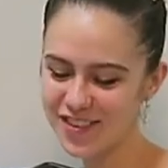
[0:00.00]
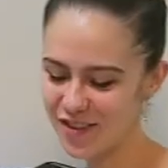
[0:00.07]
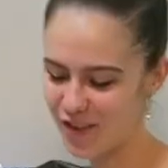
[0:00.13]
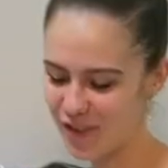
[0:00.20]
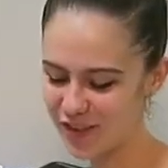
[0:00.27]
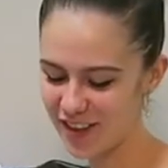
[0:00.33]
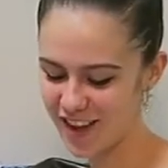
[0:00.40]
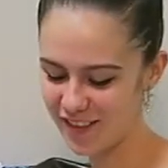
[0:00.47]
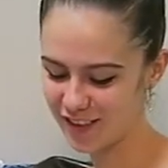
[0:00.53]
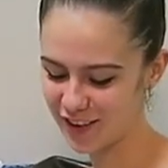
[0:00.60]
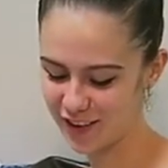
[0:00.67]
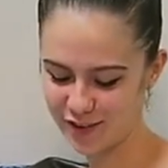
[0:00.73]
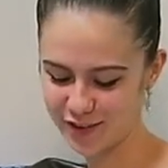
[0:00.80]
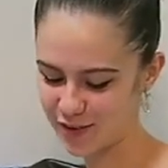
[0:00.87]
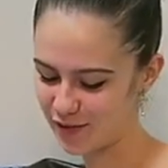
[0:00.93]
You only ever
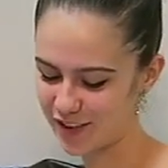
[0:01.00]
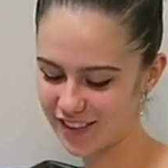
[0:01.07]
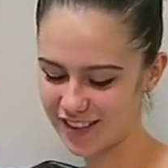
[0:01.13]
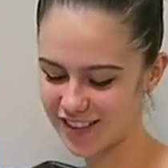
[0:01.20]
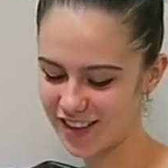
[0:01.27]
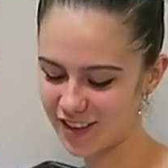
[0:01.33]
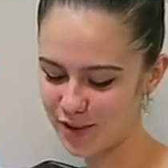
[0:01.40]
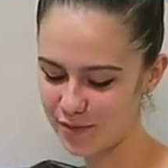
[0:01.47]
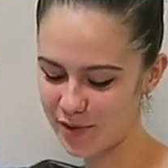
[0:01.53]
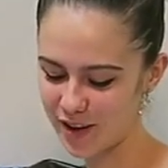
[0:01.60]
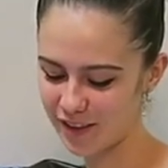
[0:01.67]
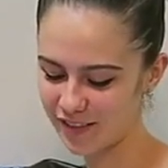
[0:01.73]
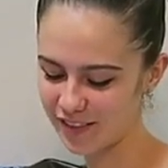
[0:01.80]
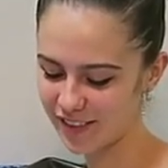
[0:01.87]
use the word snuggle puff.